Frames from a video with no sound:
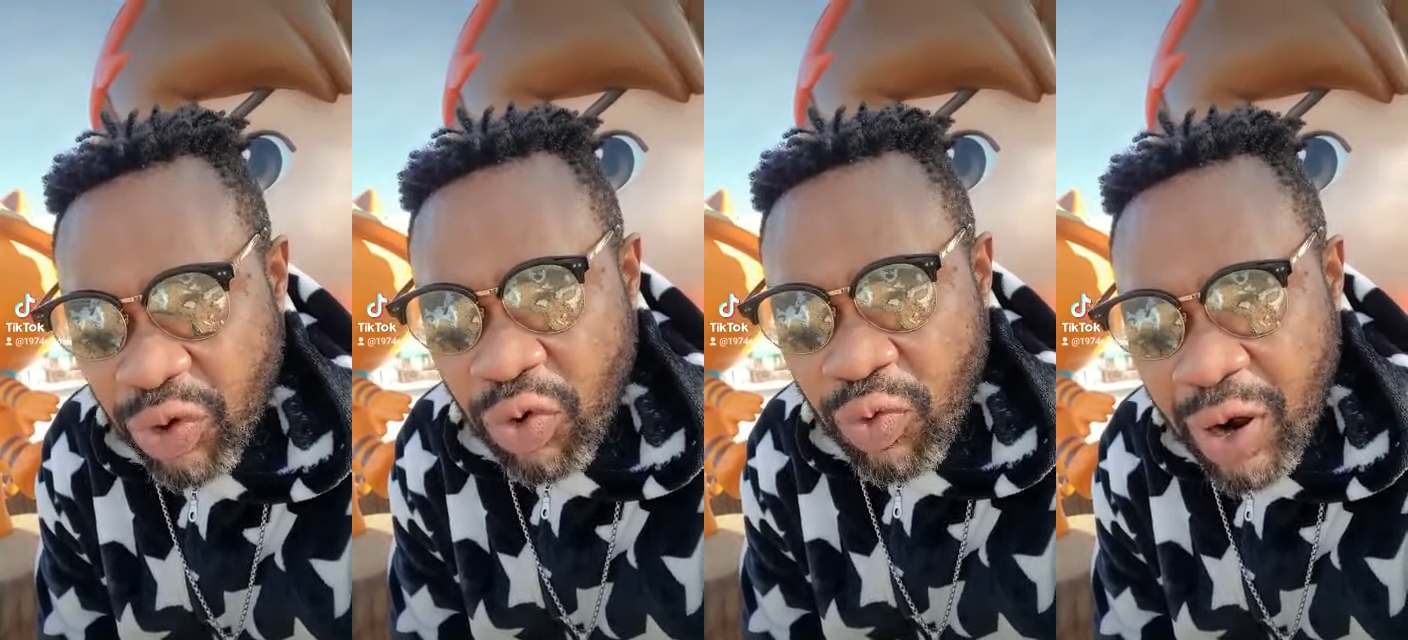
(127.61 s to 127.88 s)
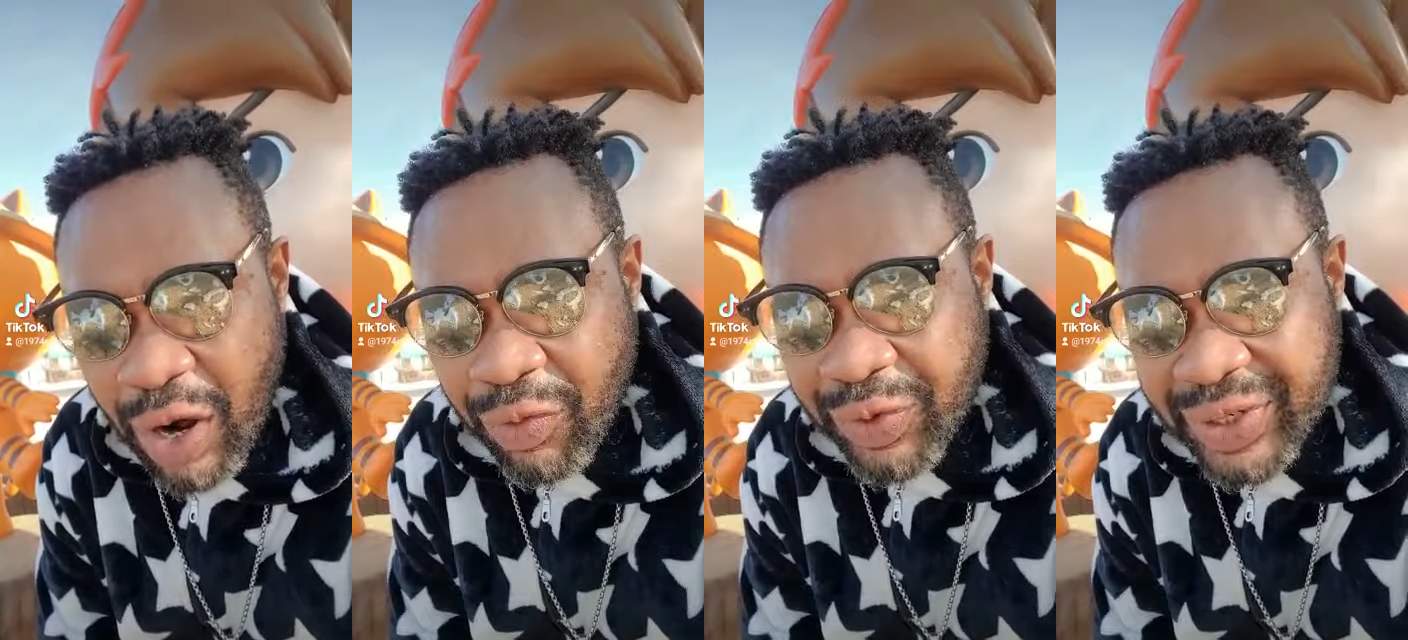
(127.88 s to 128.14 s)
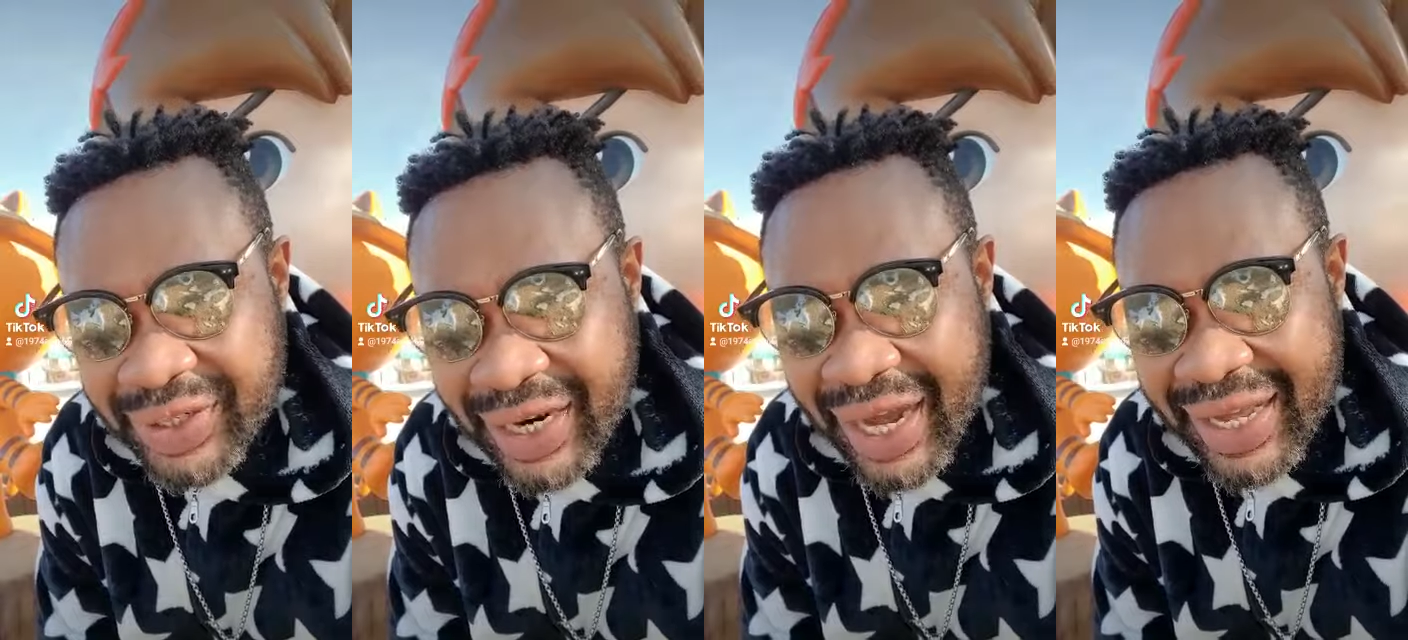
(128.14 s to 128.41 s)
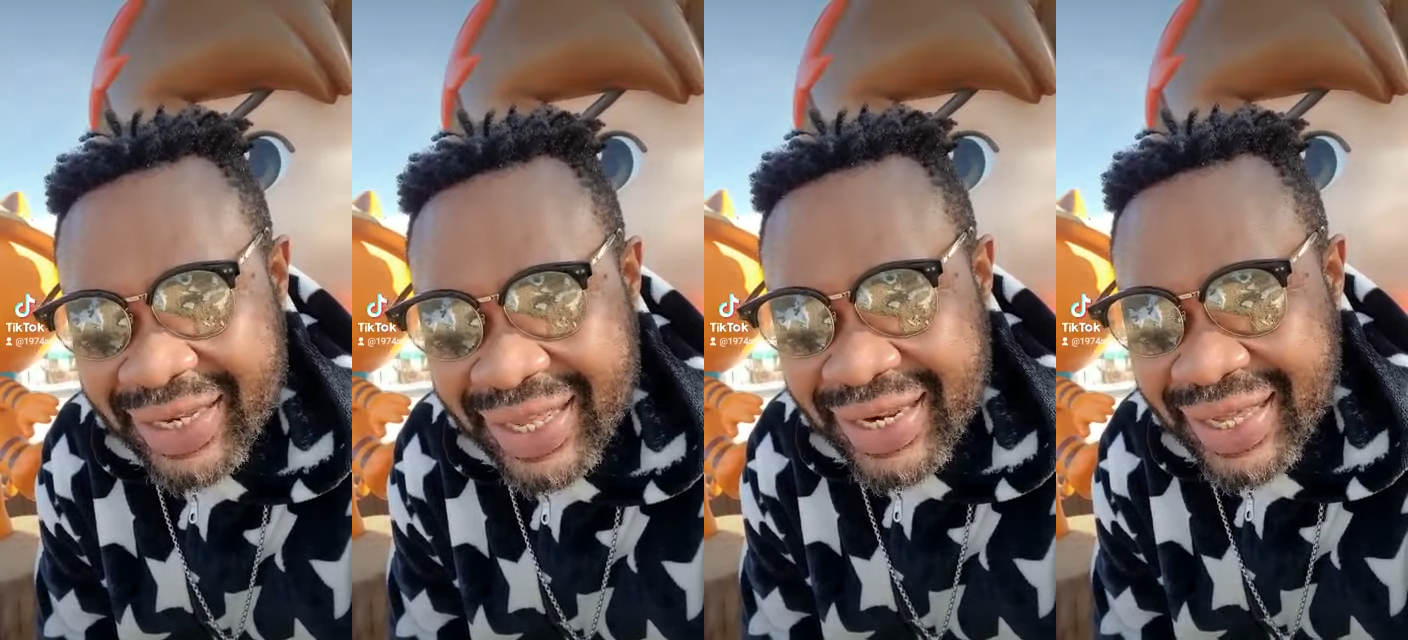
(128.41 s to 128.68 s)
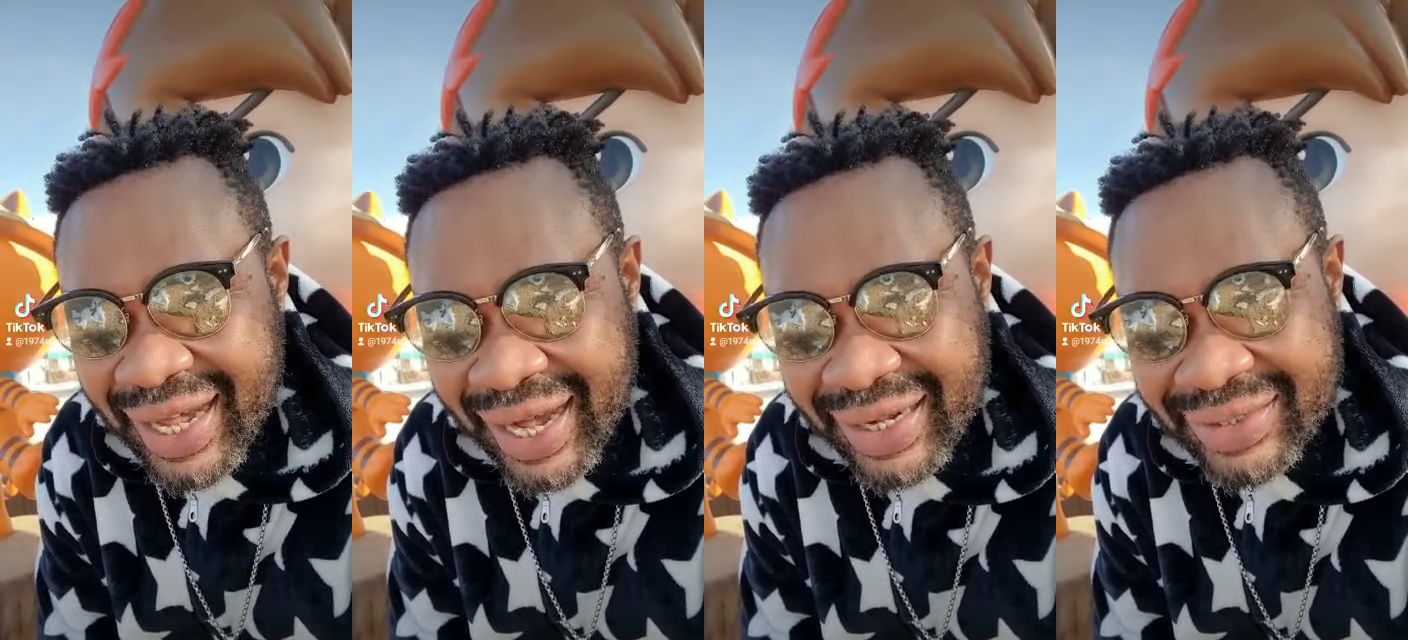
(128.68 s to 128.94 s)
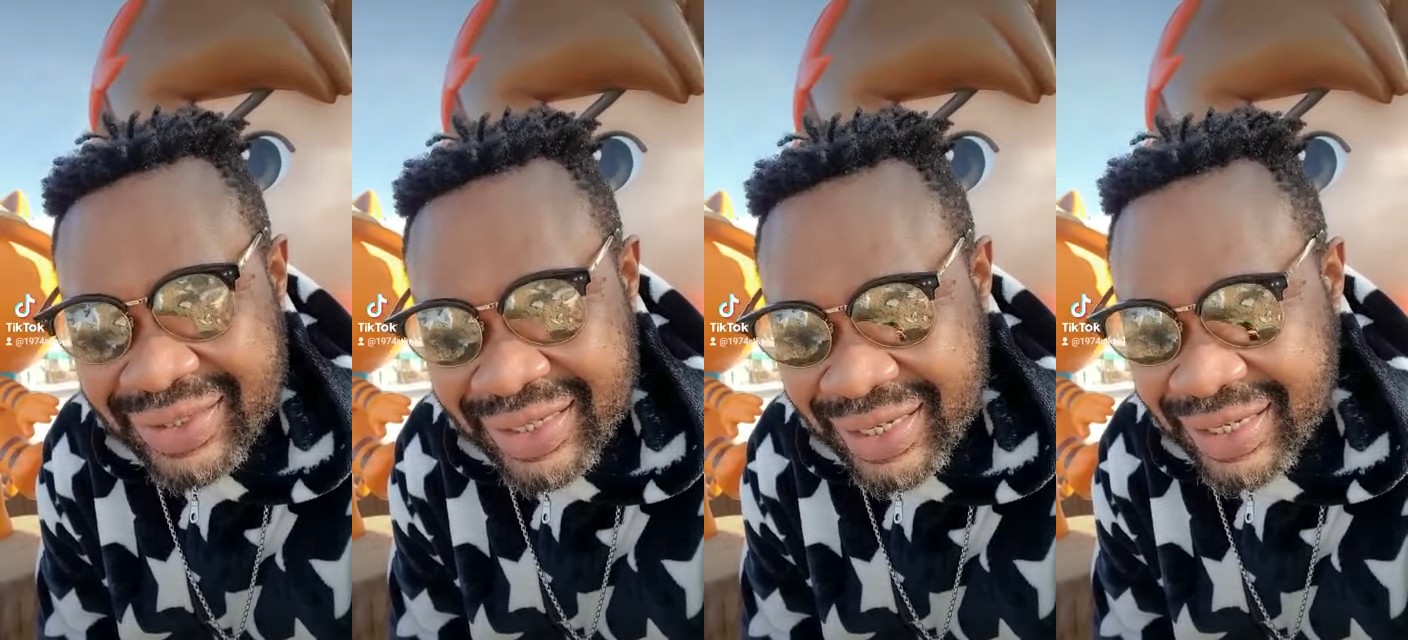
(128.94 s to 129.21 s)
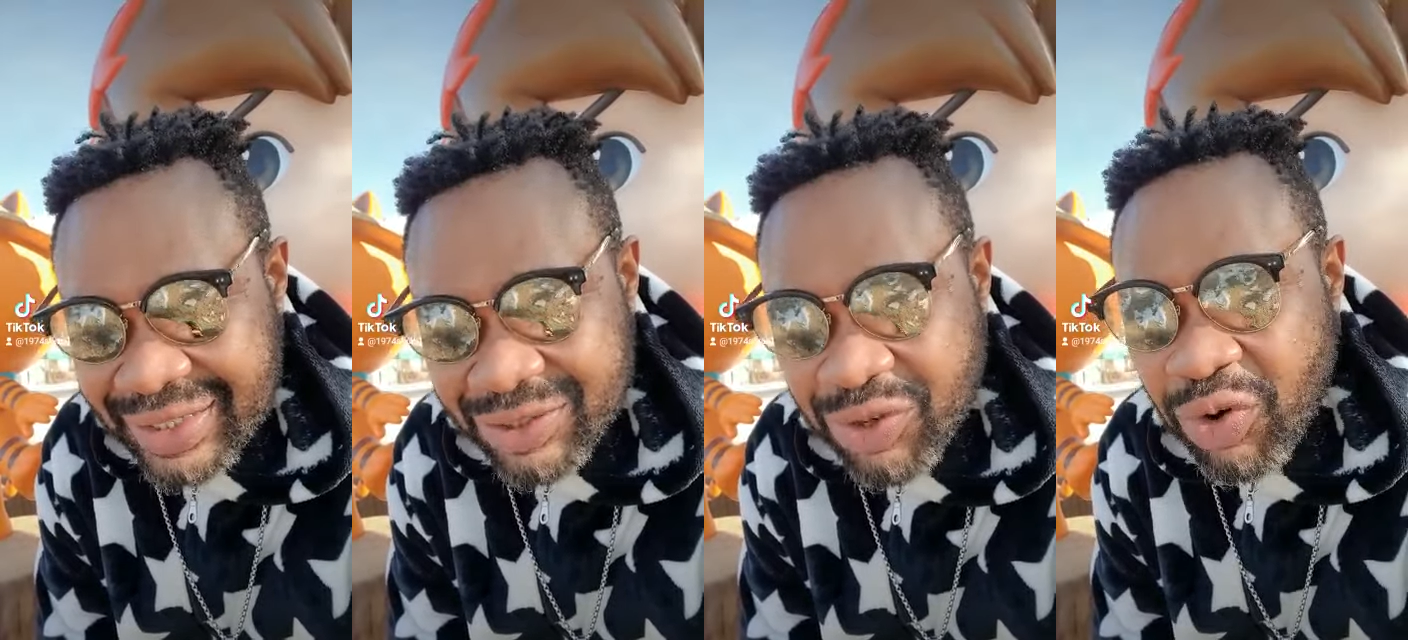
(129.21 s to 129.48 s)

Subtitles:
No one will die in any accident.